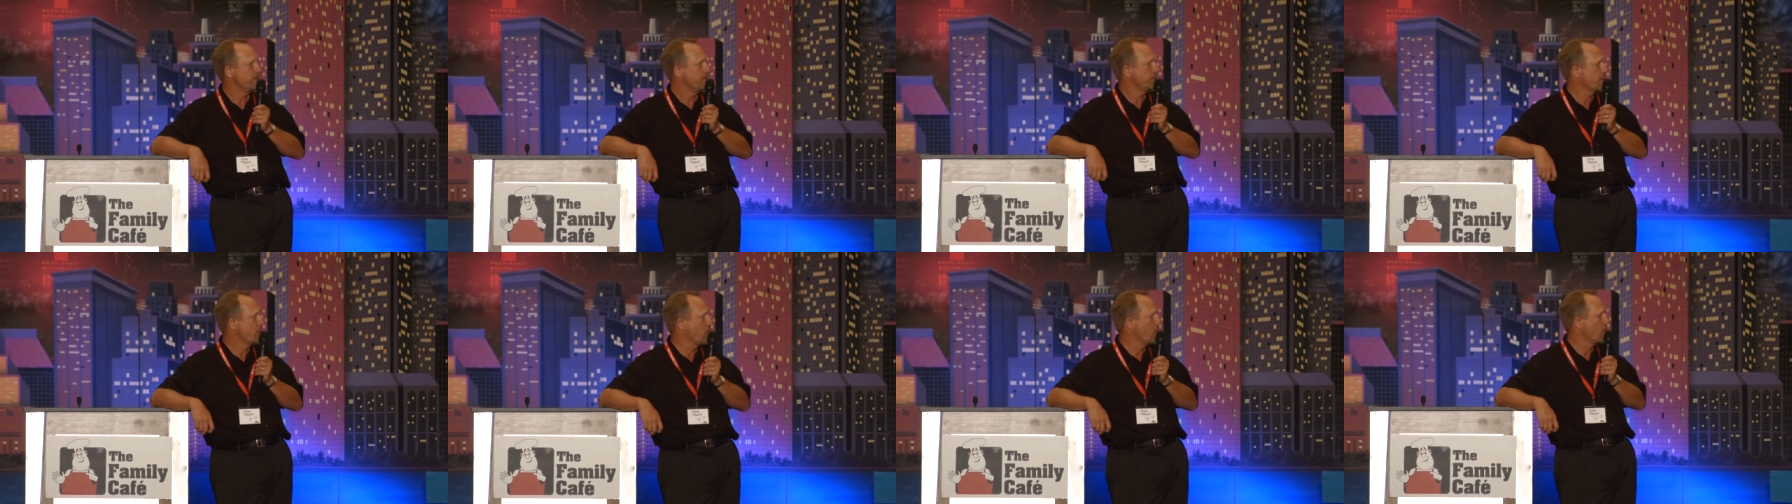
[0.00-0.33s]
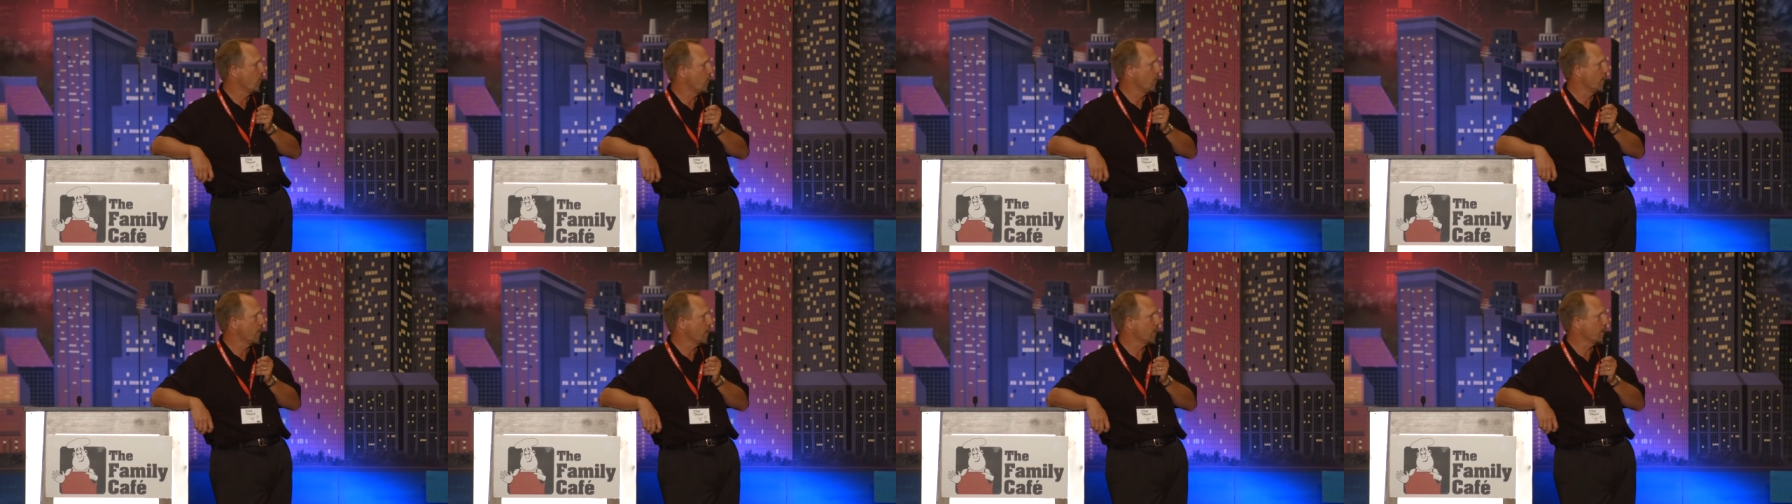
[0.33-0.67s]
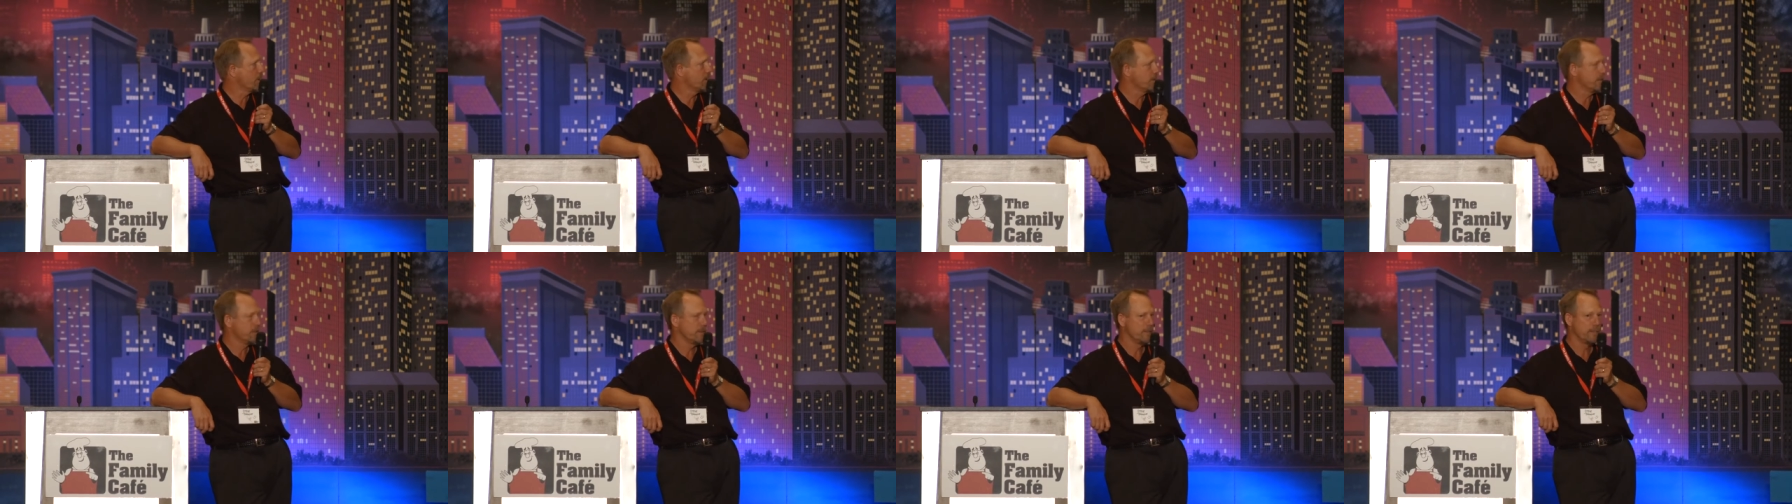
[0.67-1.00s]
to go to work
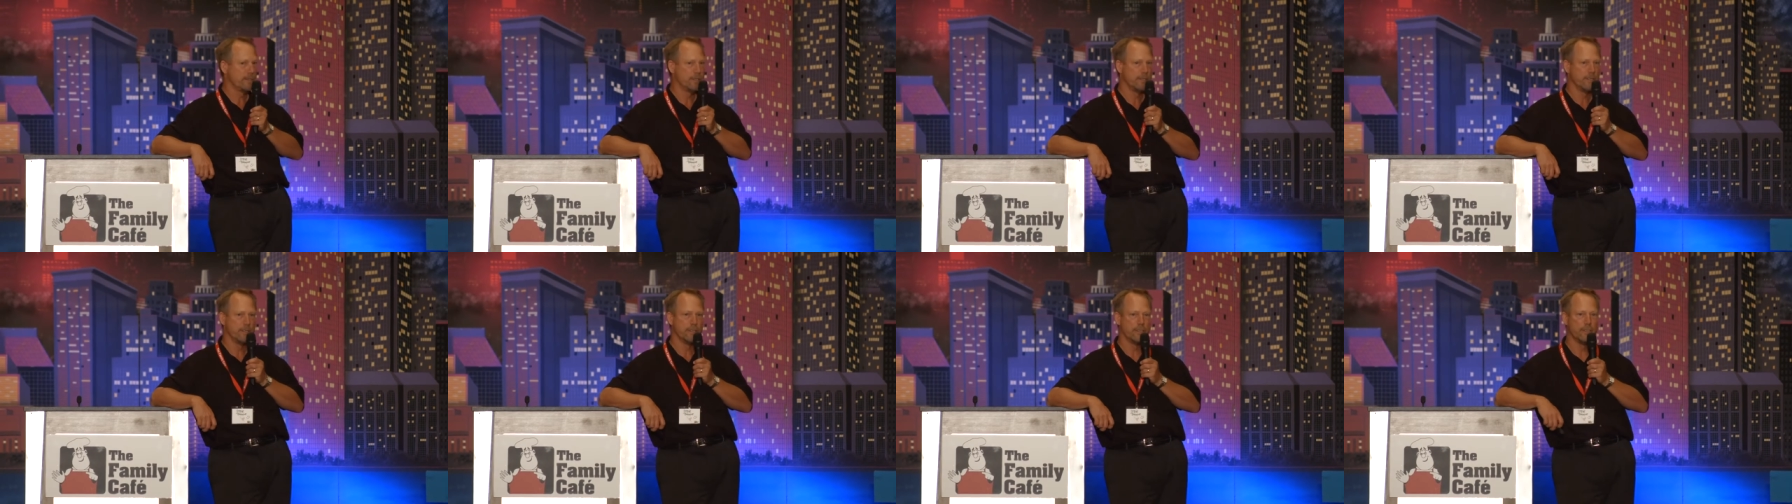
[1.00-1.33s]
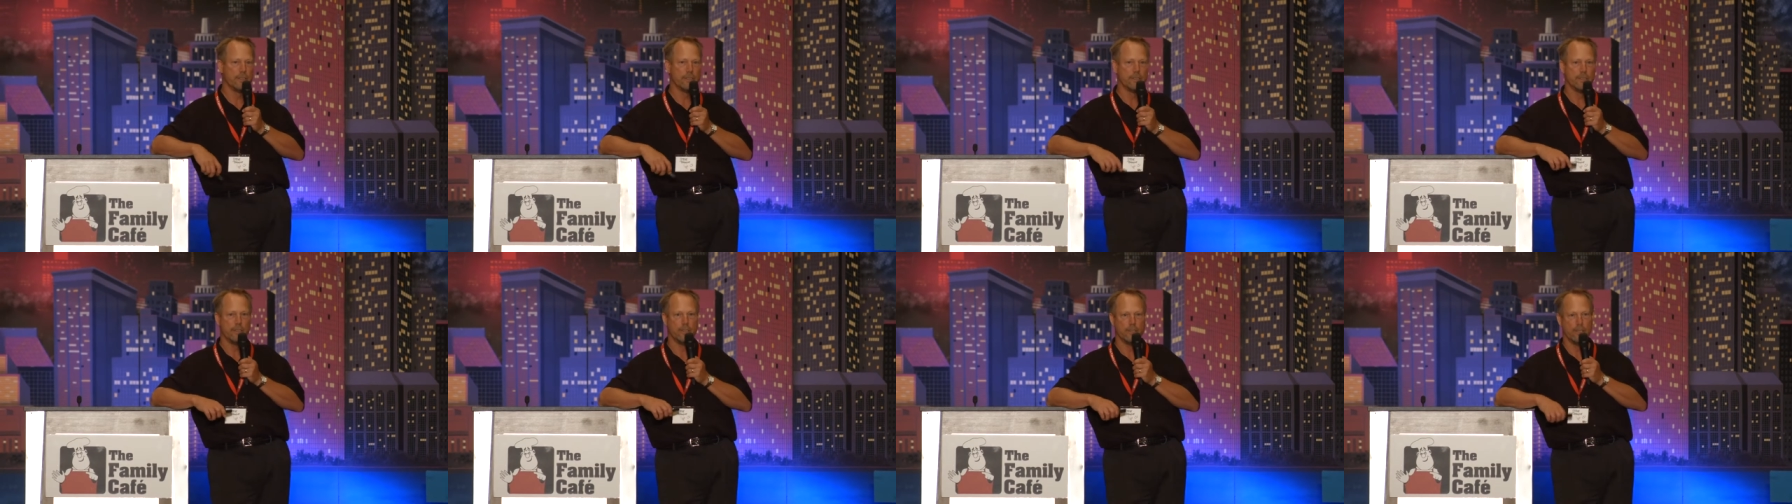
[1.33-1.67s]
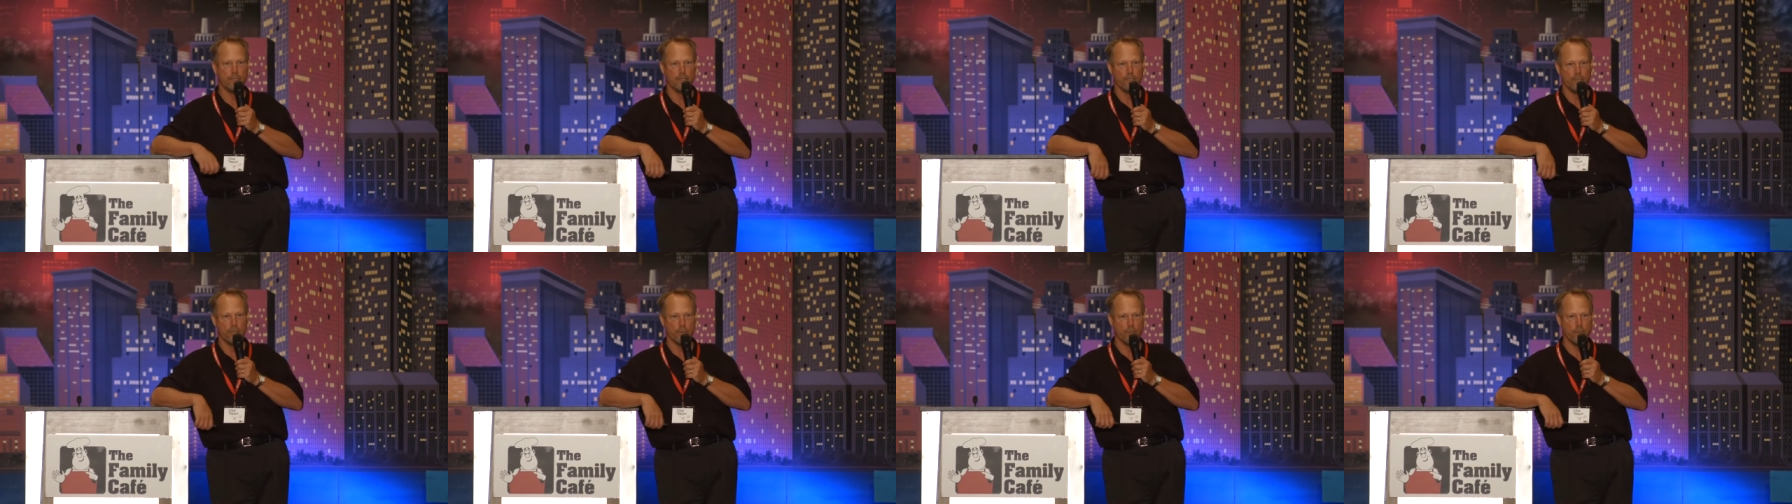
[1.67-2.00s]

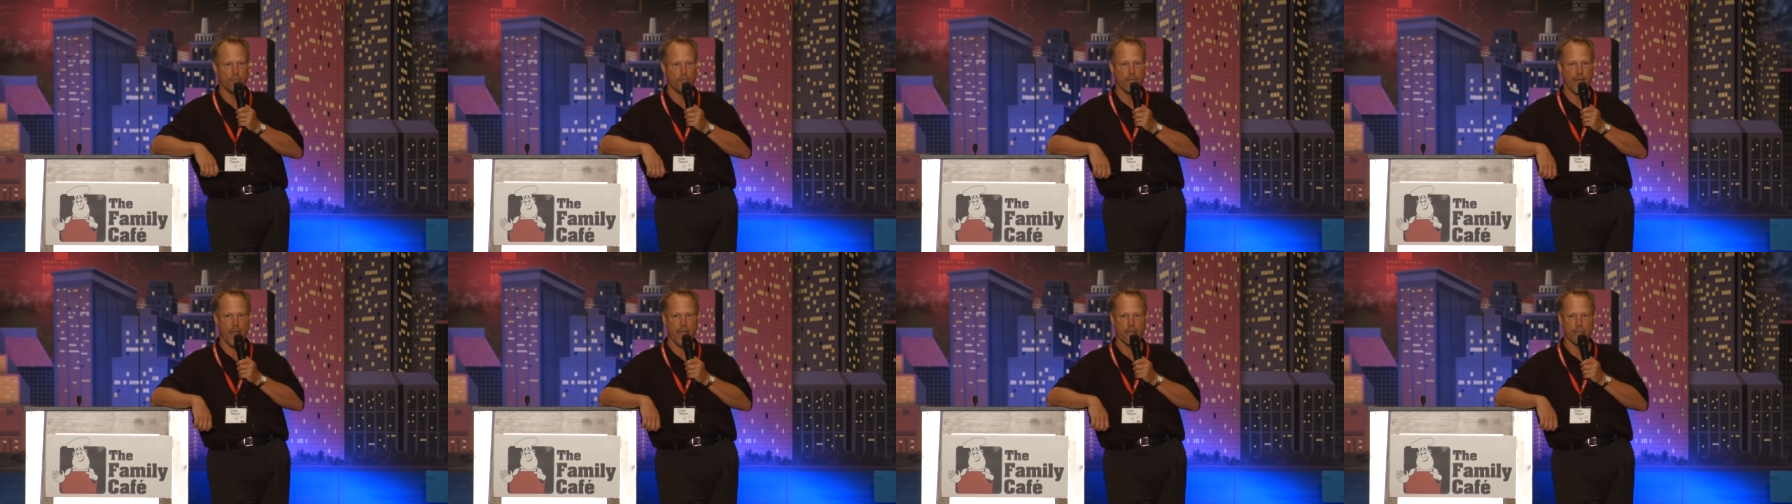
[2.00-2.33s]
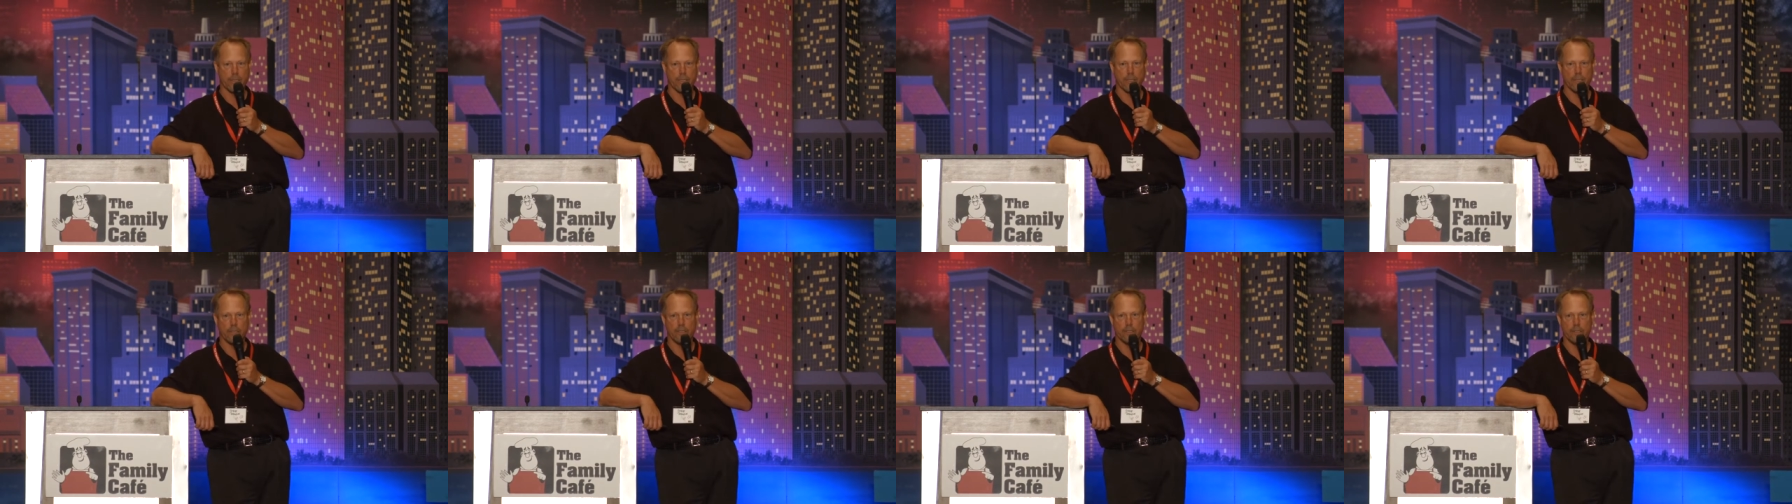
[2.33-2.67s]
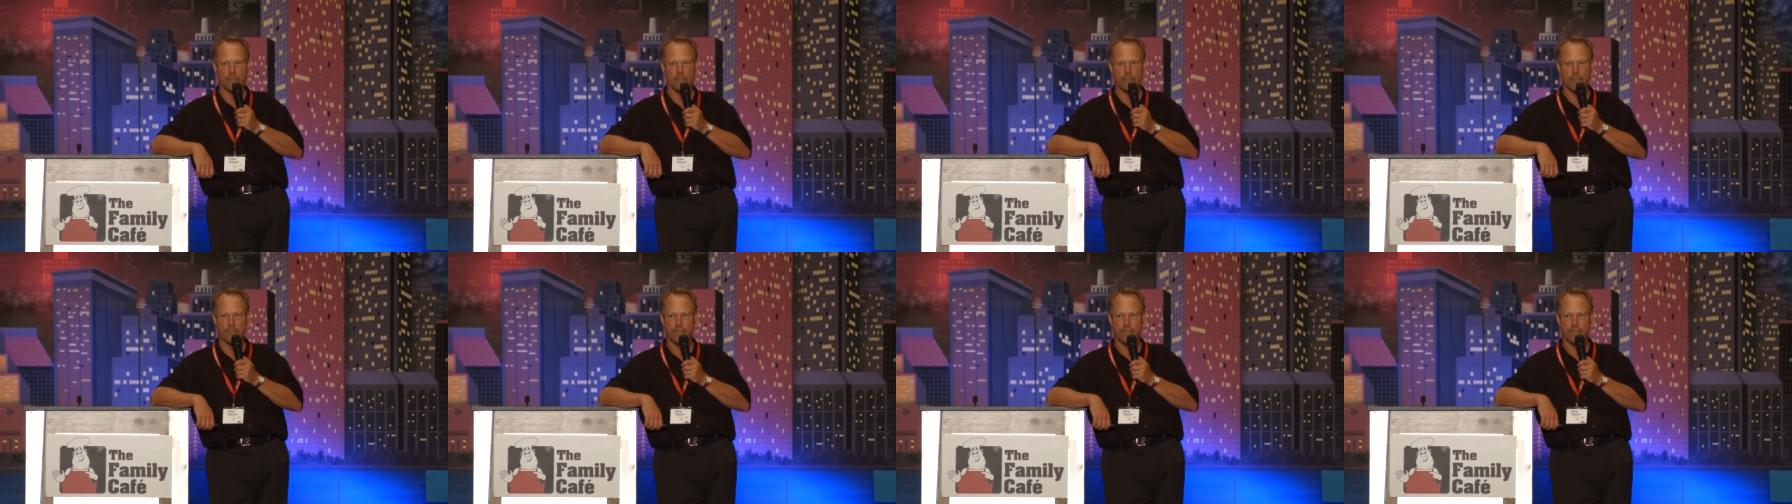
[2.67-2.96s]
with NASA.